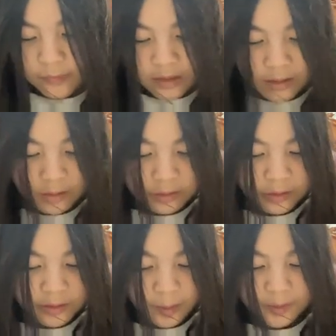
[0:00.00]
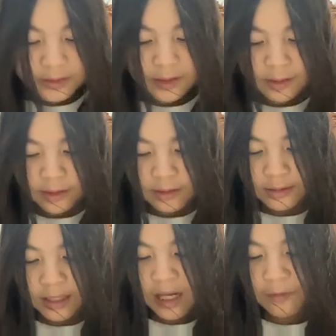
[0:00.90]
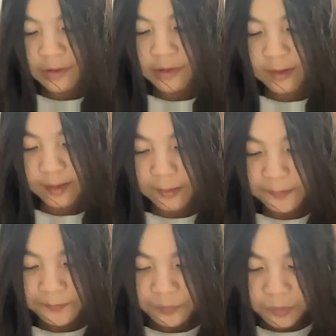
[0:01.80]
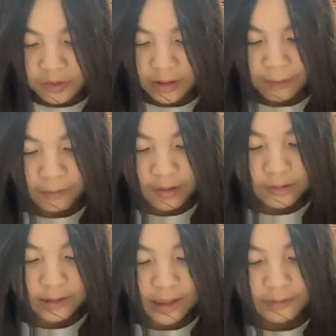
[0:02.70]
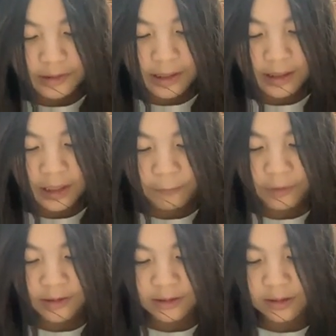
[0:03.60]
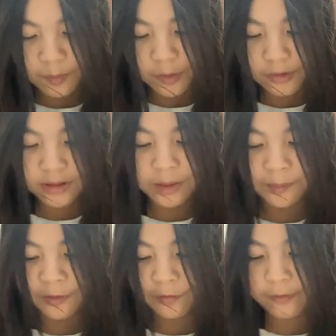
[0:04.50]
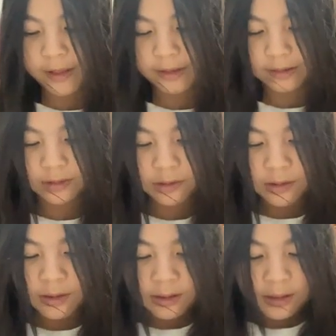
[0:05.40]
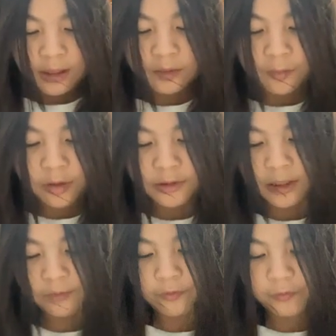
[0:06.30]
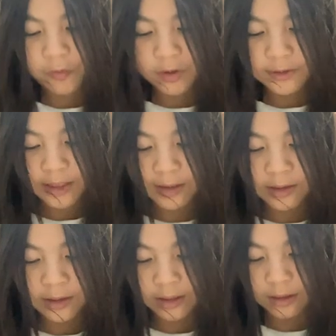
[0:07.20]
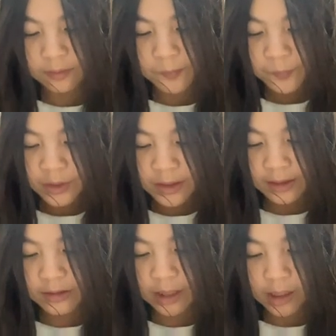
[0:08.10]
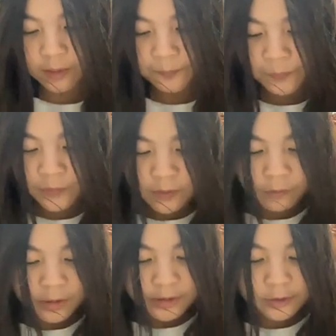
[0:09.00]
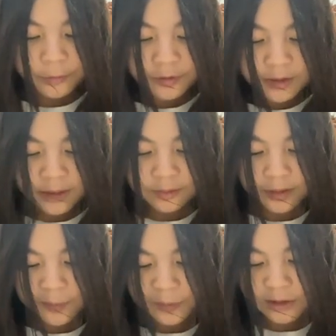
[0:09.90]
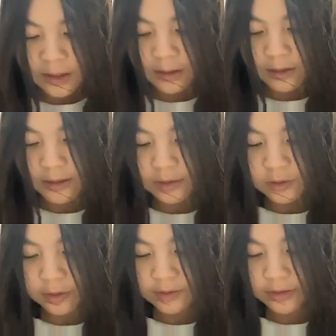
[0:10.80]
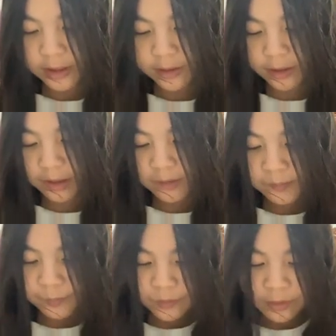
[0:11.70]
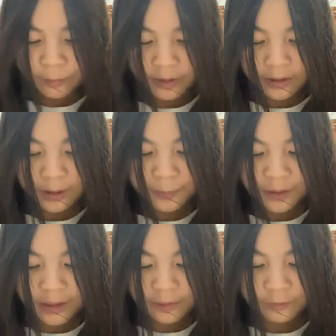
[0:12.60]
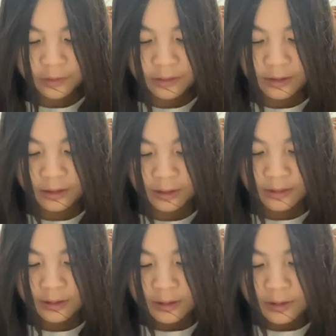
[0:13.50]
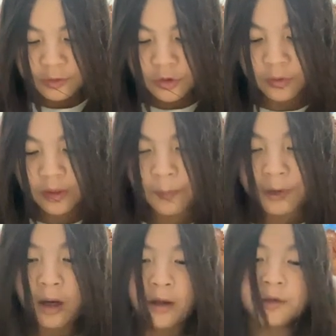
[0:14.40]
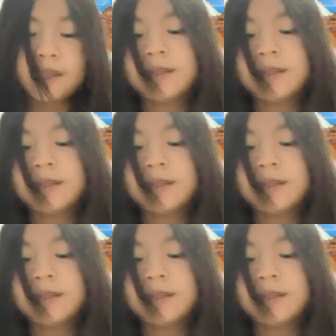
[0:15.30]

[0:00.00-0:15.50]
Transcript: He saw the Mona Lisa every day. He was sad that it was in a museum in France. His motive for taking it, he said, was to return the Mona Lisa to Italy, where he believed it truly belonged.